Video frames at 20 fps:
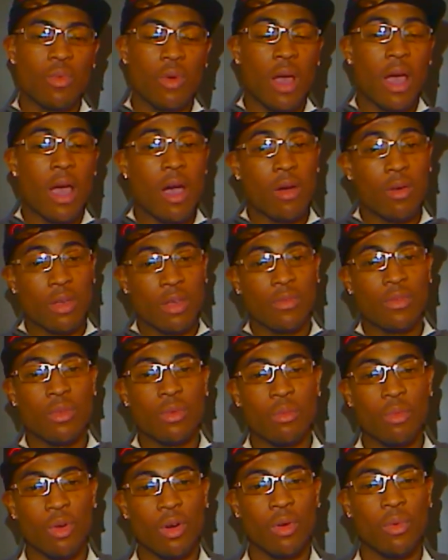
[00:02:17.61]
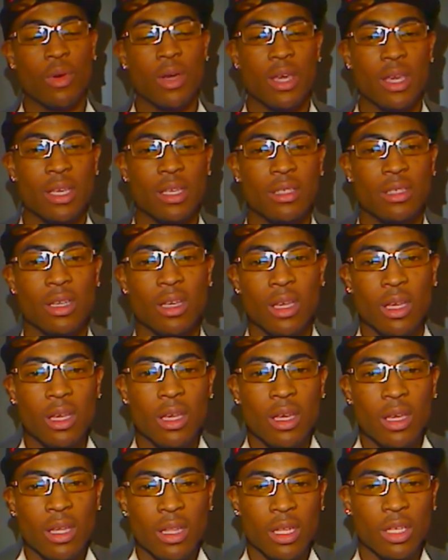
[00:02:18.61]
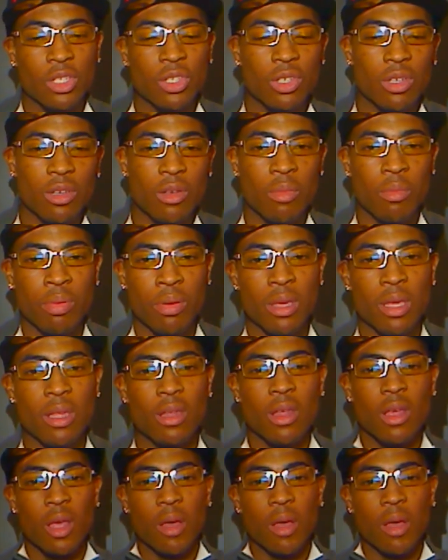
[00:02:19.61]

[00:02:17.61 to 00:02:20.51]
I'll give you more ways that you can compete.